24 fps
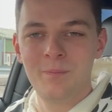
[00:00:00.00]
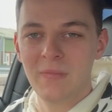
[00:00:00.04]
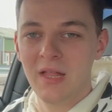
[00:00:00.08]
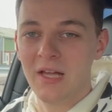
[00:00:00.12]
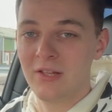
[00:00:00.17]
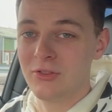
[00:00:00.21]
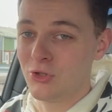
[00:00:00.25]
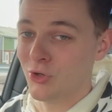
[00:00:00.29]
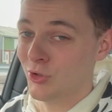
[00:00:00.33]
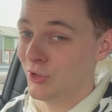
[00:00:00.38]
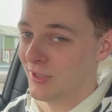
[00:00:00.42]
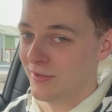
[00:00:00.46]
I
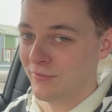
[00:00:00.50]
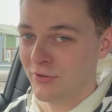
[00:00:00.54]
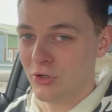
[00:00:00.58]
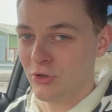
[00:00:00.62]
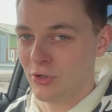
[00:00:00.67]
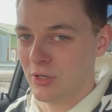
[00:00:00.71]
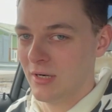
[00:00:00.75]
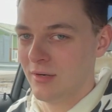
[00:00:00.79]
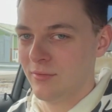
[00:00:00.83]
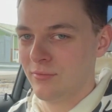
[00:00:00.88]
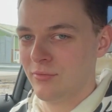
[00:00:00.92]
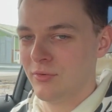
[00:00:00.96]
don't have a
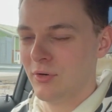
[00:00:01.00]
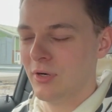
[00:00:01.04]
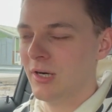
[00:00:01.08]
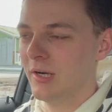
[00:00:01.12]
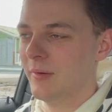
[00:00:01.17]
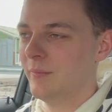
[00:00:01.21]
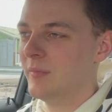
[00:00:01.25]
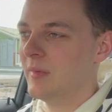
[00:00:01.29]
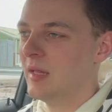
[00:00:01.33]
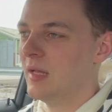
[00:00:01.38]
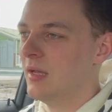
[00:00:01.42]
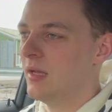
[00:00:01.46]
grand for
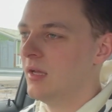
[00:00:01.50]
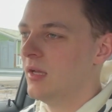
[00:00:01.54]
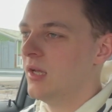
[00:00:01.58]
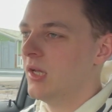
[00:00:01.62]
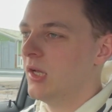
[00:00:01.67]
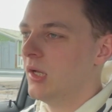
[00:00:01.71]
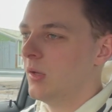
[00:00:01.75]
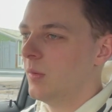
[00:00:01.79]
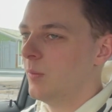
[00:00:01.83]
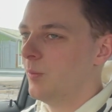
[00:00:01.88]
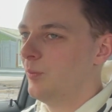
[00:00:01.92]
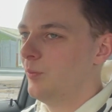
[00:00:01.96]
it.
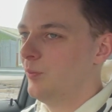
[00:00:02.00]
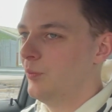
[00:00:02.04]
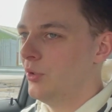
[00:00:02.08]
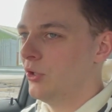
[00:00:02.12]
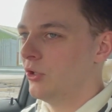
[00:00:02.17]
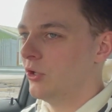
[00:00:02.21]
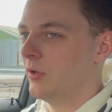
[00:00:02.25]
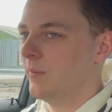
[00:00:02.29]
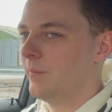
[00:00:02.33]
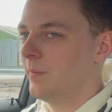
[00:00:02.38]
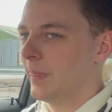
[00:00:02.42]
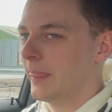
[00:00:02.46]

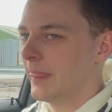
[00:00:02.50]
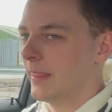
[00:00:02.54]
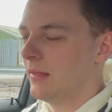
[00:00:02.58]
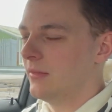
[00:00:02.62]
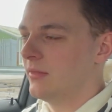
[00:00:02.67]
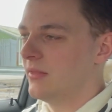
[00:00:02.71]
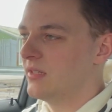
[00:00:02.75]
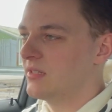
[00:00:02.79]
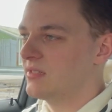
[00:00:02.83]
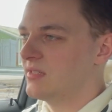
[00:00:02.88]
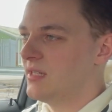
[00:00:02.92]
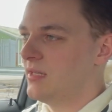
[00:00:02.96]
But
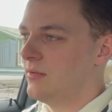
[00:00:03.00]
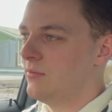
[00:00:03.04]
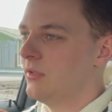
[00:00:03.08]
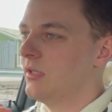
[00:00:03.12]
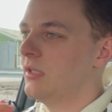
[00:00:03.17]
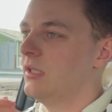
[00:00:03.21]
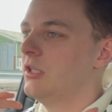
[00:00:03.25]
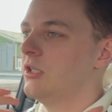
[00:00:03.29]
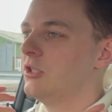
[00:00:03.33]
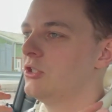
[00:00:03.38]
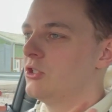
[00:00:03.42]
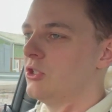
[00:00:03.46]
the sound that
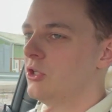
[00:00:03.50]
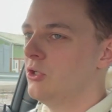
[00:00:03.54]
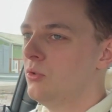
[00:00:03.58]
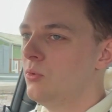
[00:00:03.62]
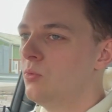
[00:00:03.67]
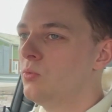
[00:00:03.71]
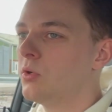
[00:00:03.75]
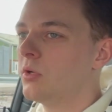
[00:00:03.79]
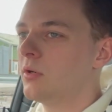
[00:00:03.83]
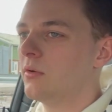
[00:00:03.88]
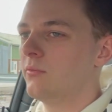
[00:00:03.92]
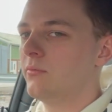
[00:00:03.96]
you do
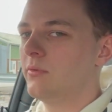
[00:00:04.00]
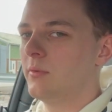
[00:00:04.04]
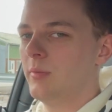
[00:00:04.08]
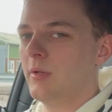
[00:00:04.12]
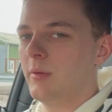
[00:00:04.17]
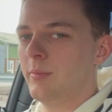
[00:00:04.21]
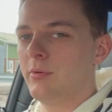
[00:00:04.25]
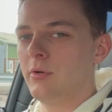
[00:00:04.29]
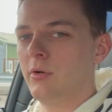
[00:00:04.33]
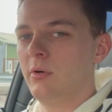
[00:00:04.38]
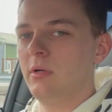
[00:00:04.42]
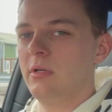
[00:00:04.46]
want from the
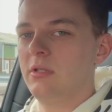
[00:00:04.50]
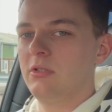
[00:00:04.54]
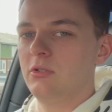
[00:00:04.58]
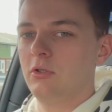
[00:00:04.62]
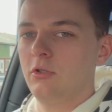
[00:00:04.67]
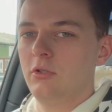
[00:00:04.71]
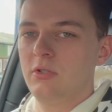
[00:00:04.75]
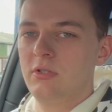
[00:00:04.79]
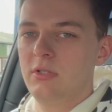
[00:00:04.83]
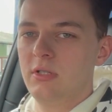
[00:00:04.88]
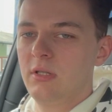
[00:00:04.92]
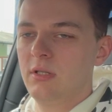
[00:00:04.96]
Pro
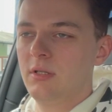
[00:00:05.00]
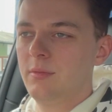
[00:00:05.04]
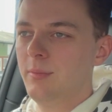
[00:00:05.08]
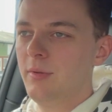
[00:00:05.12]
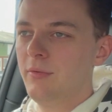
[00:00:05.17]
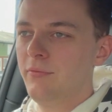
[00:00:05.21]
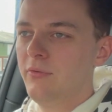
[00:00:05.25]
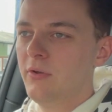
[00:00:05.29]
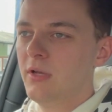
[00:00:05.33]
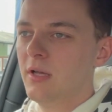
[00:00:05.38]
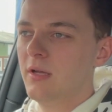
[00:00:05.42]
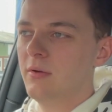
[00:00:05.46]
exhaust, and to be
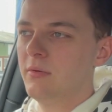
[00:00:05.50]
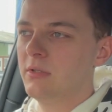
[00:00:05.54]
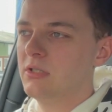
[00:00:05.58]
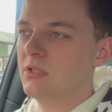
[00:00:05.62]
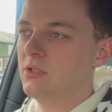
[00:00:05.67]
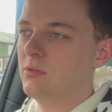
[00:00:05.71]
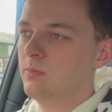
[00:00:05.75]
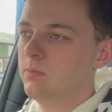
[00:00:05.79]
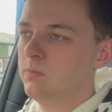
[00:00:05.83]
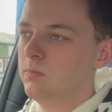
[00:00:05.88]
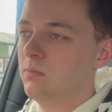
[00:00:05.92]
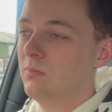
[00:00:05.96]
fair, which
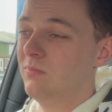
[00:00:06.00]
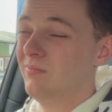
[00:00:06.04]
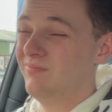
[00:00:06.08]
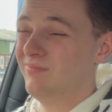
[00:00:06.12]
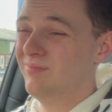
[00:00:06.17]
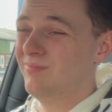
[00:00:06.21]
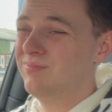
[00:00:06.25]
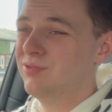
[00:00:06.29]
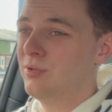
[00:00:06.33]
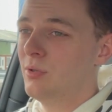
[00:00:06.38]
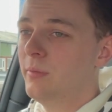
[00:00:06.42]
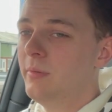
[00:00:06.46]
is
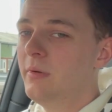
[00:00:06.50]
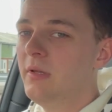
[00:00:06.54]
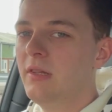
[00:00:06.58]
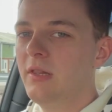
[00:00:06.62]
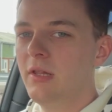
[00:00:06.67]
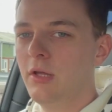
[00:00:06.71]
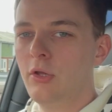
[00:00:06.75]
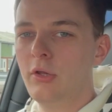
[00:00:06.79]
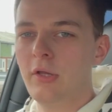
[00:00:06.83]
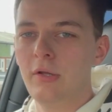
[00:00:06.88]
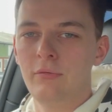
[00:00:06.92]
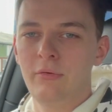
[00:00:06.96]
probably
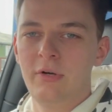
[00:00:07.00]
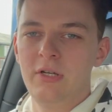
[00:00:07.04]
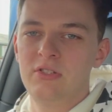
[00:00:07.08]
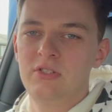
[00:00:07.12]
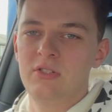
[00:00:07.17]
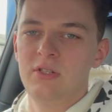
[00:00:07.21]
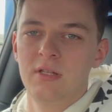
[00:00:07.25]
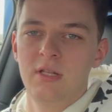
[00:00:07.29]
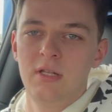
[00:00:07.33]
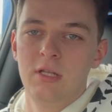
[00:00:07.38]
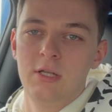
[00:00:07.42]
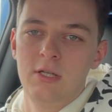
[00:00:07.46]
the only
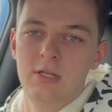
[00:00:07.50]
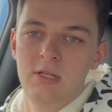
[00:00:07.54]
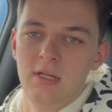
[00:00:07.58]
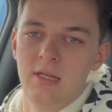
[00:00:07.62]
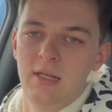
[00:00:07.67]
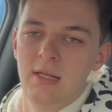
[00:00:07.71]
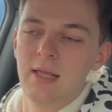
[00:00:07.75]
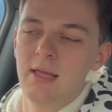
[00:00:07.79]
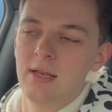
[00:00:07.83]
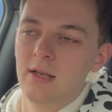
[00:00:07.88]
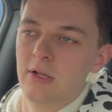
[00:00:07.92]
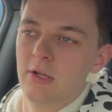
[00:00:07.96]
reason that you're going to
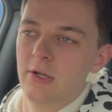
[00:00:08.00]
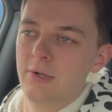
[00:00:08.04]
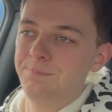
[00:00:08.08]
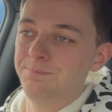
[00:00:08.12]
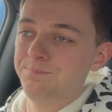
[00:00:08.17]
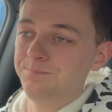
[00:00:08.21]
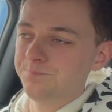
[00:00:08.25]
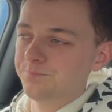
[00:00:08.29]
get it,